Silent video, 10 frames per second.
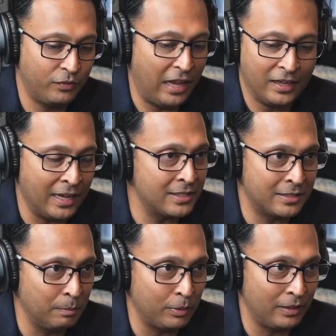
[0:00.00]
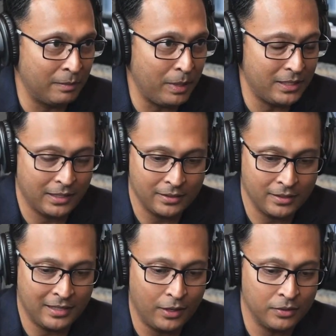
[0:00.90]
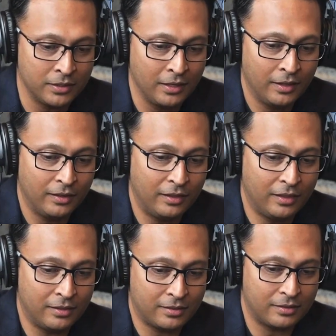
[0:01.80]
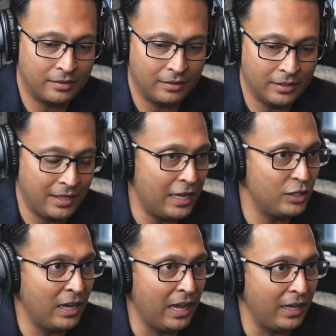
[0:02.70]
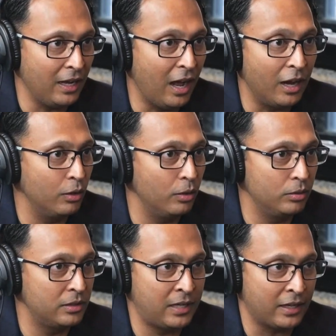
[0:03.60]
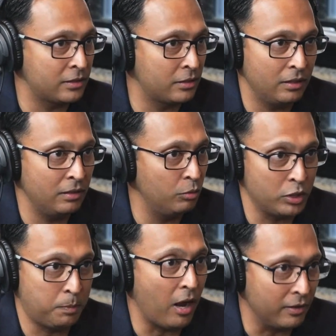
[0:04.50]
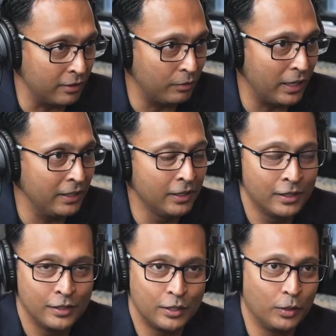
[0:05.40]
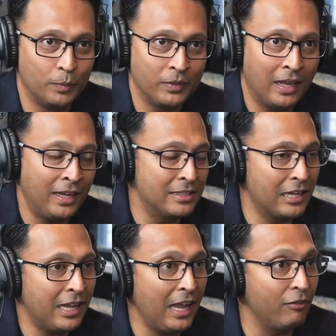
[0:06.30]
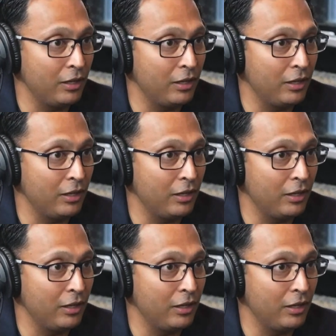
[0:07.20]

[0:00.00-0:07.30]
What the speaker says: as simple and basic as it sounds, this agent had a auto text responder, right? So he's like, hey, I have a